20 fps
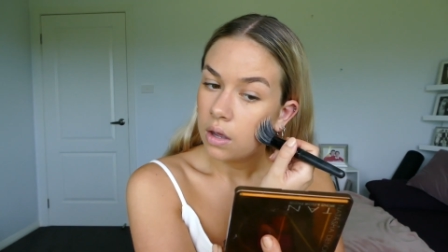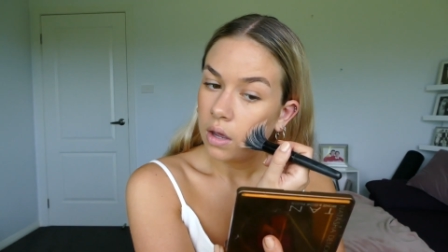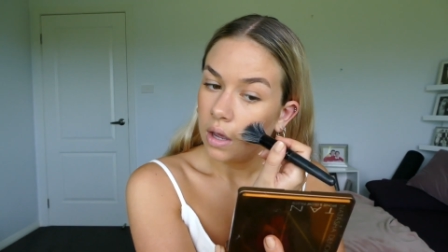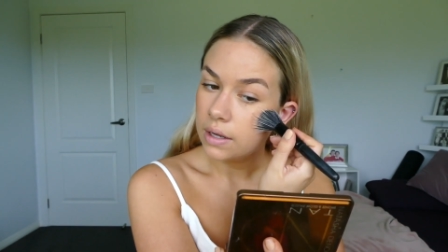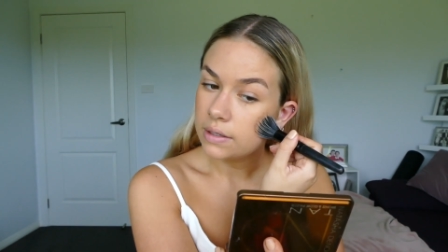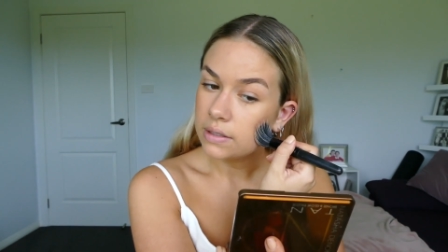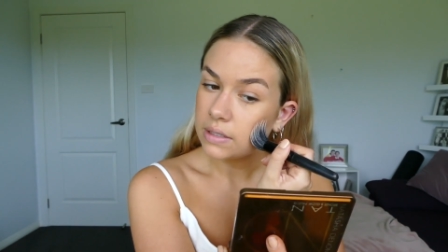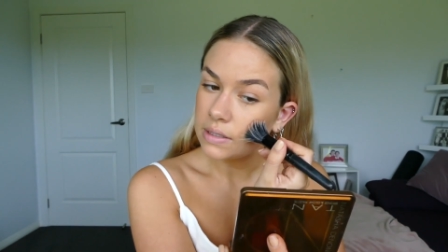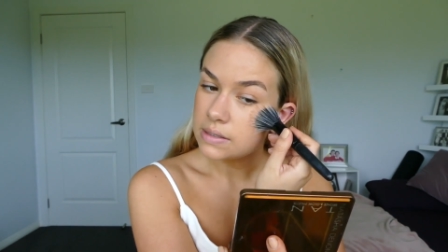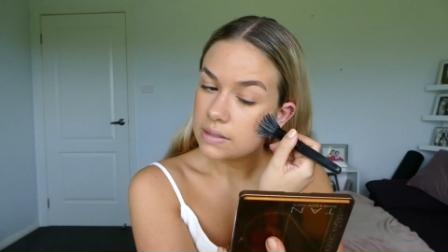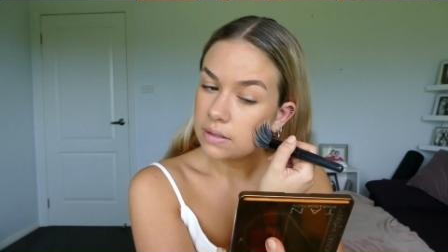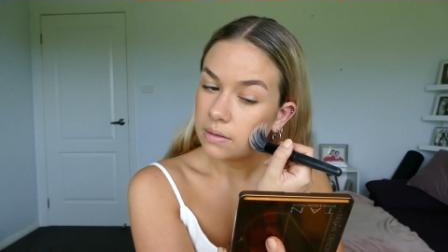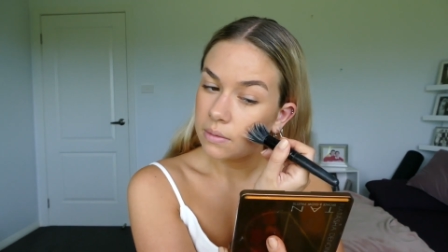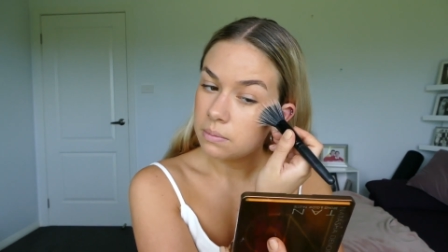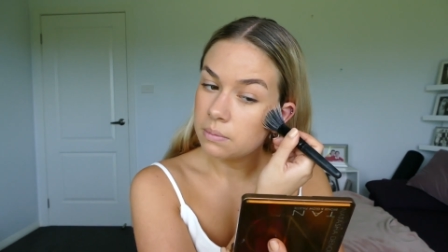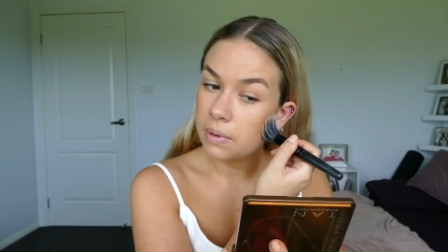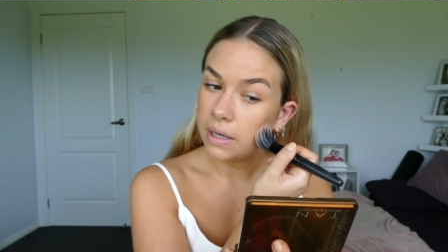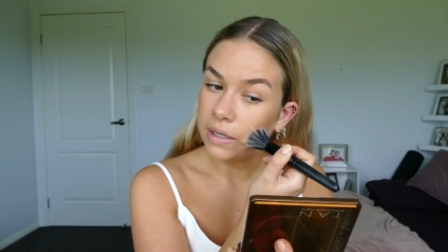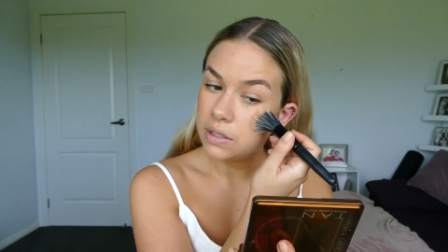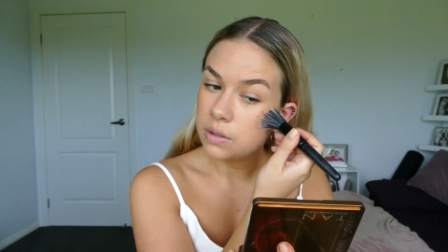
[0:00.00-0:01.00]
And just
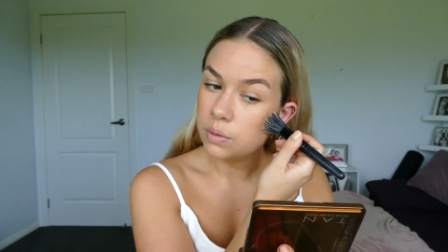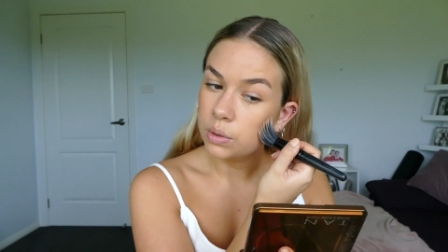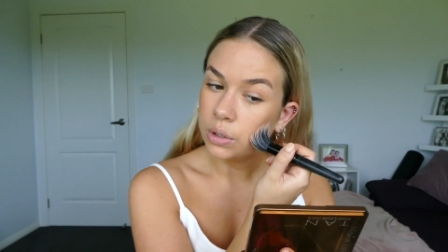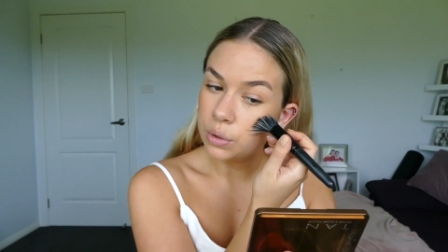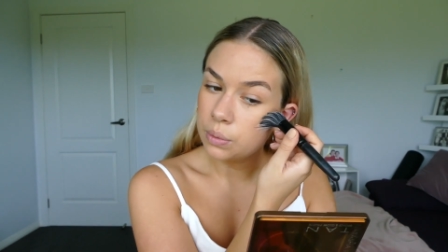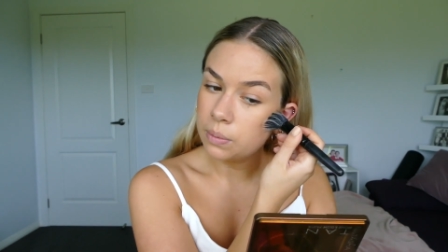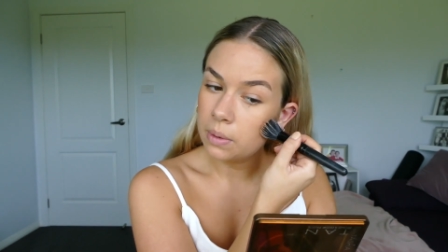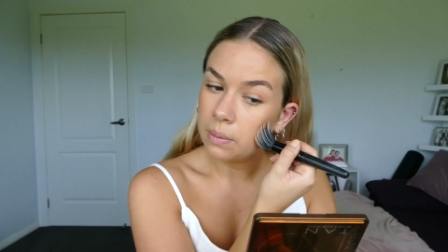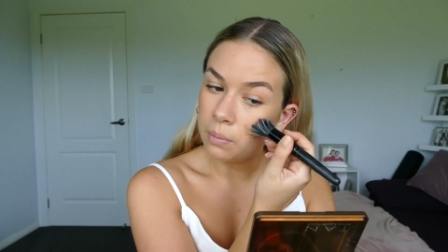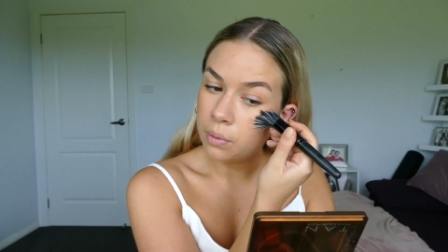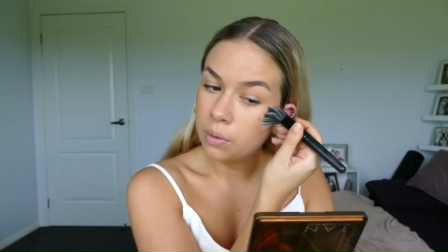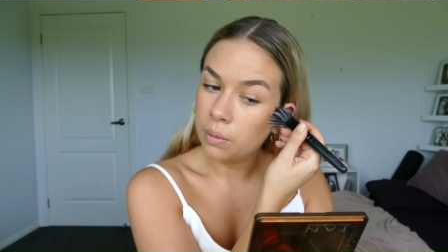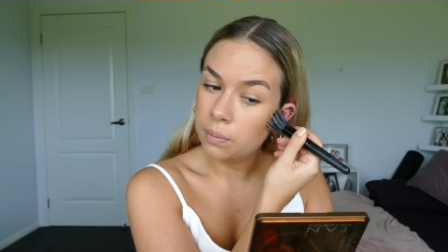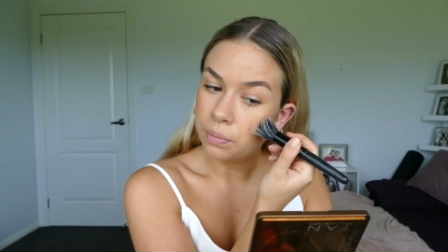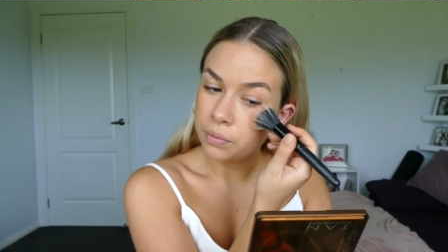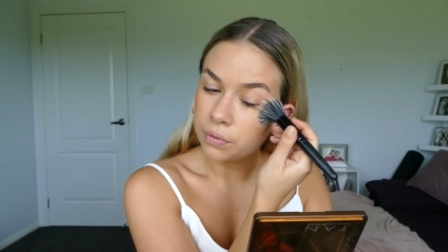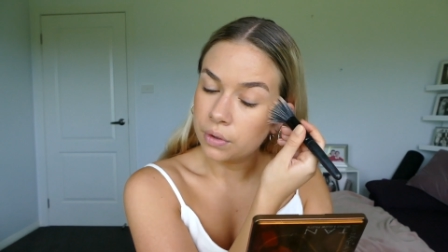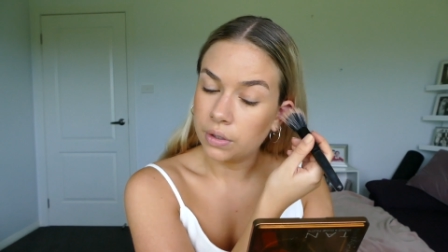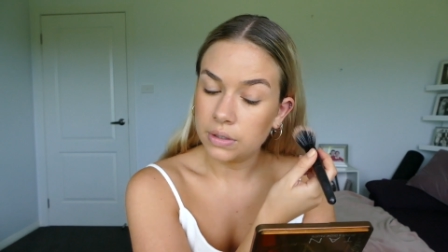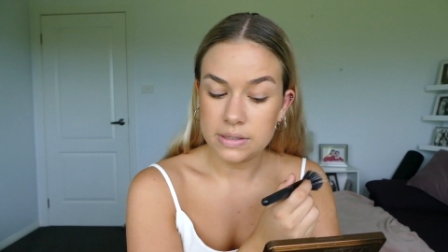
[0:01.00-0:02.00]
make you a little bit more
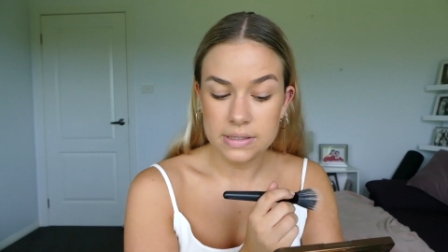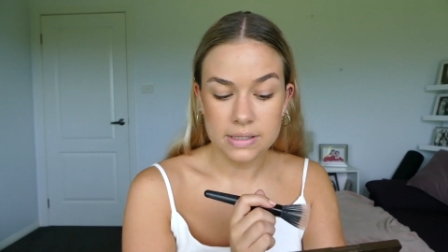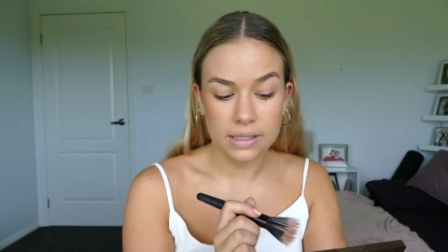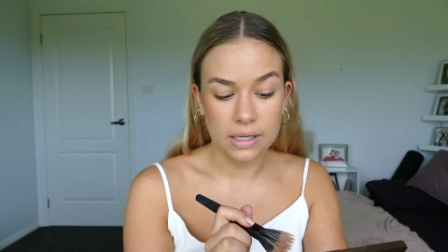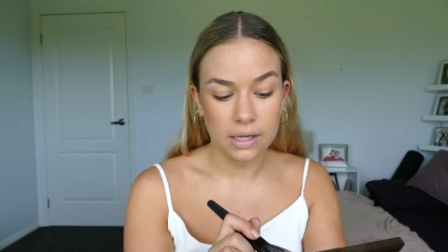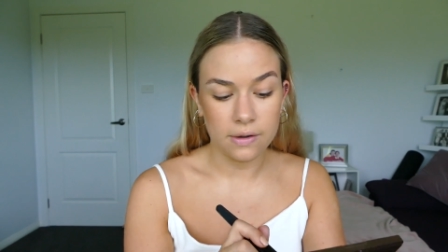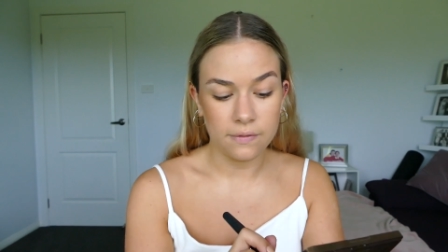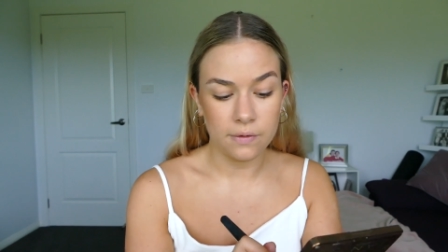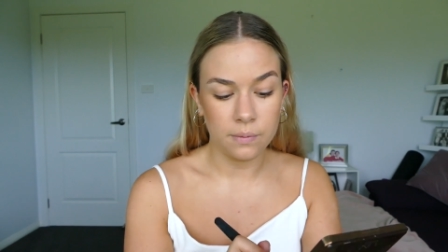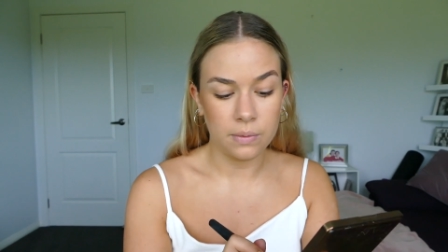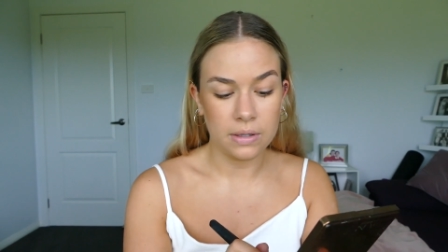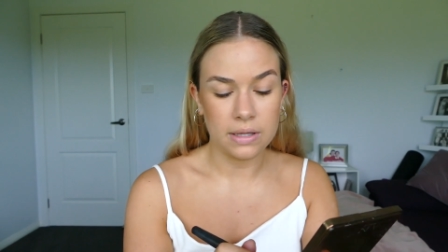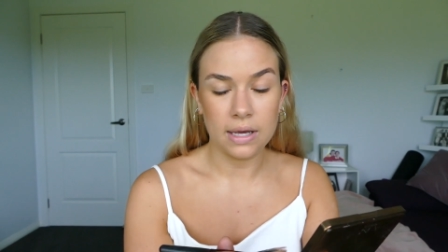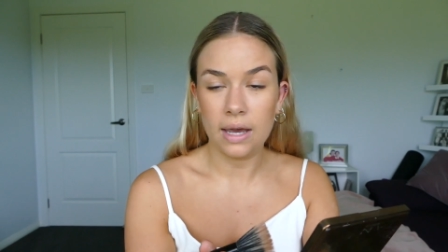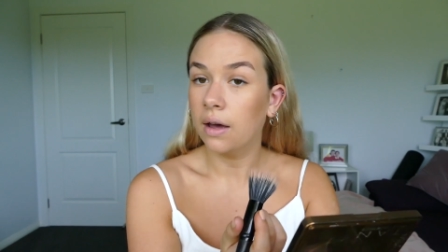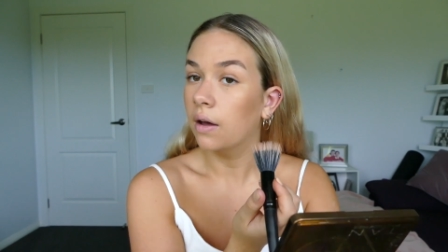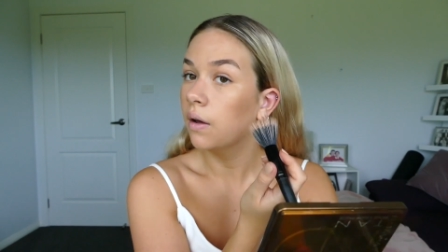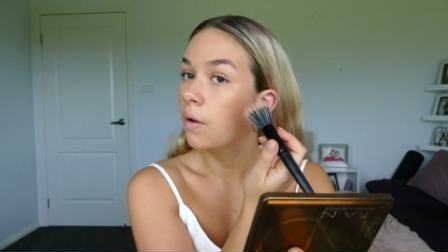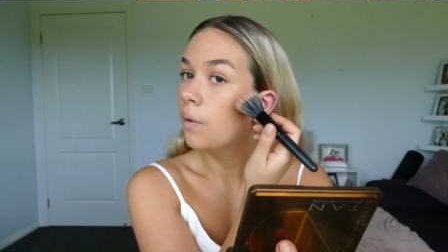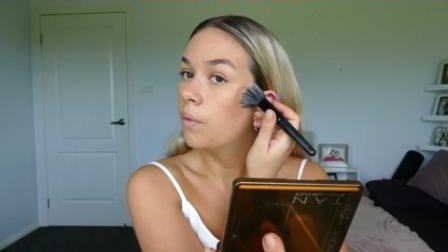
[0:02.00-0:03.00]
bronzy even
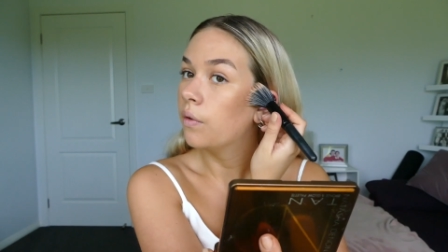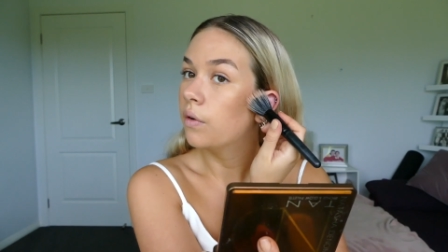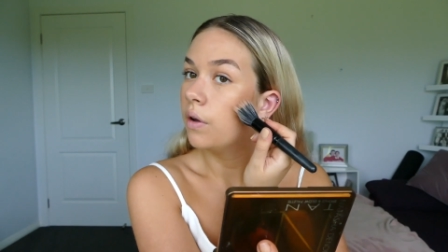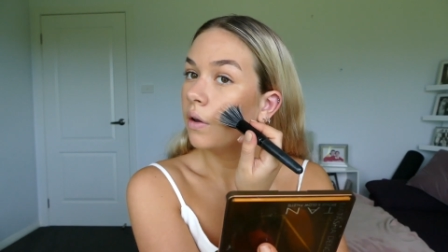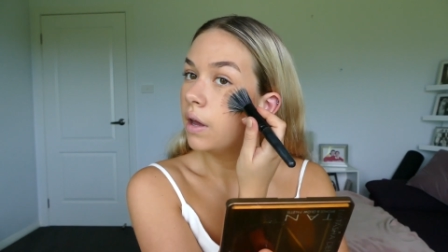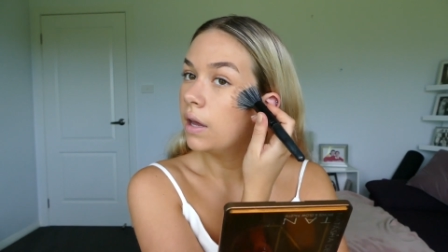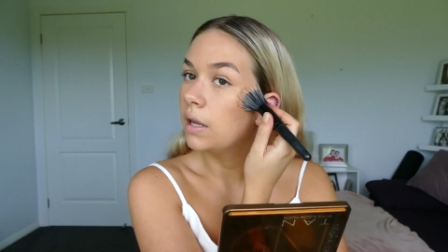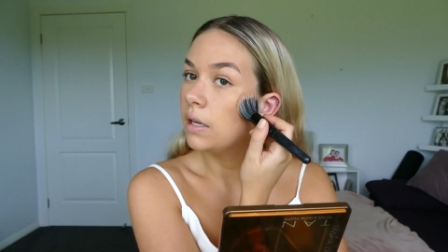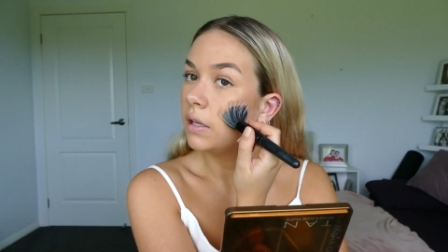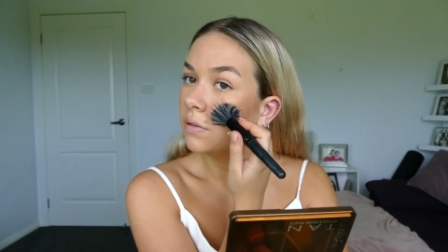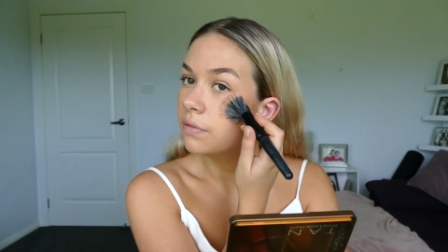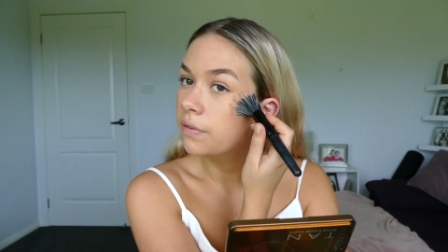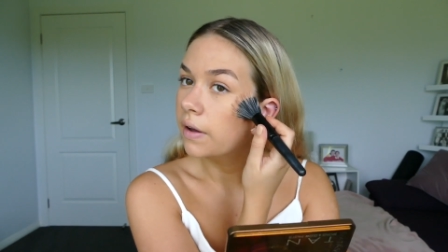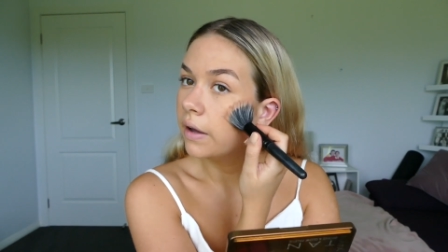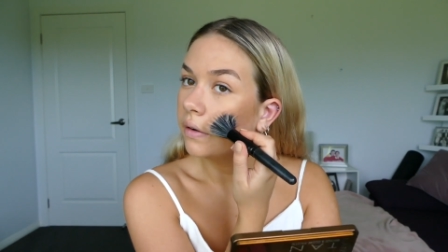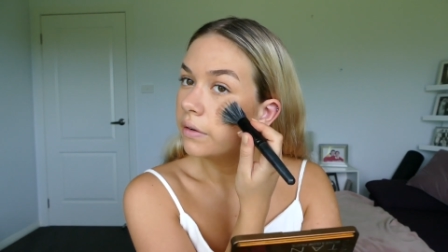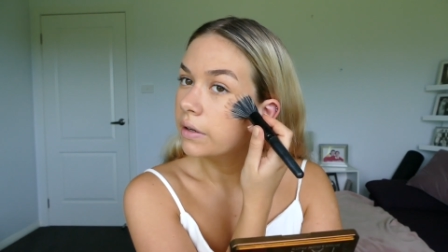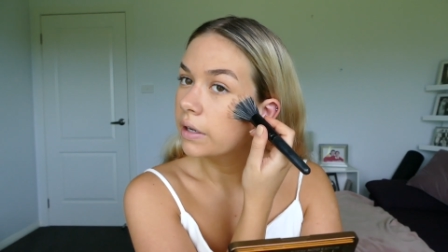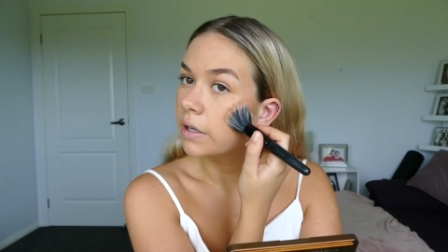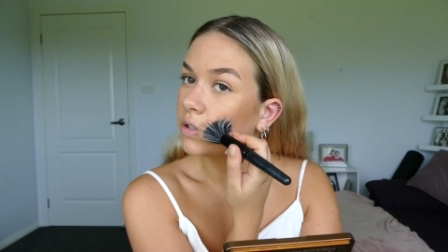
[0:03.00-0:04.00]
without any
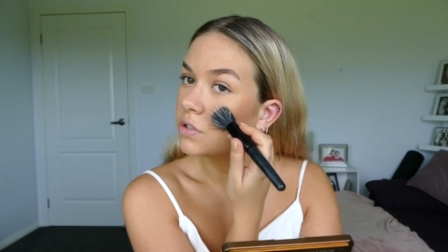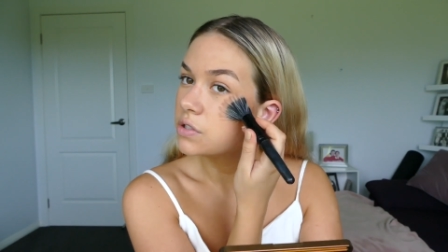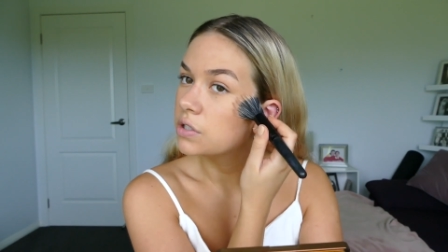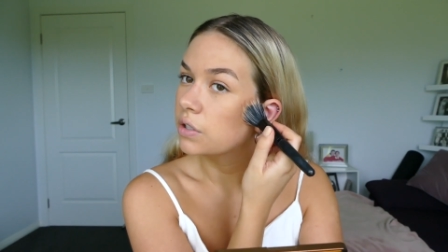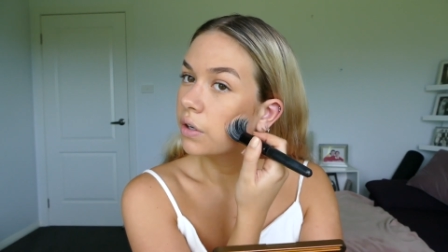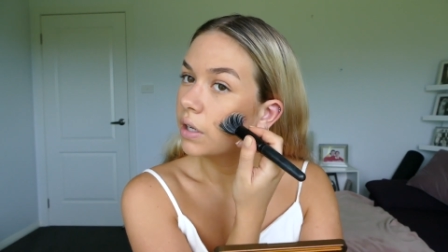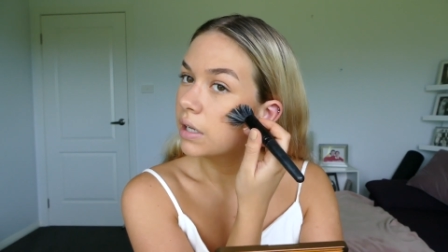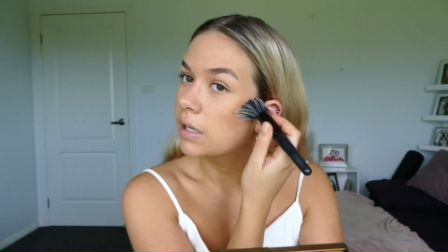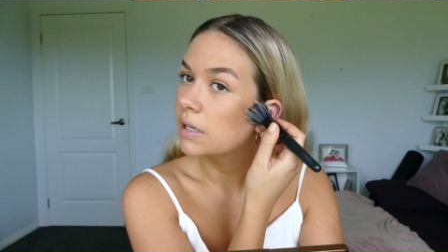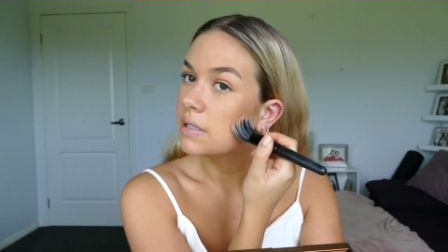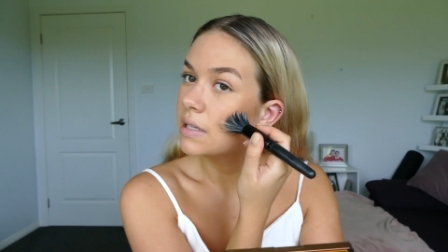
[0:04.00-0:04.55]
foundation on it.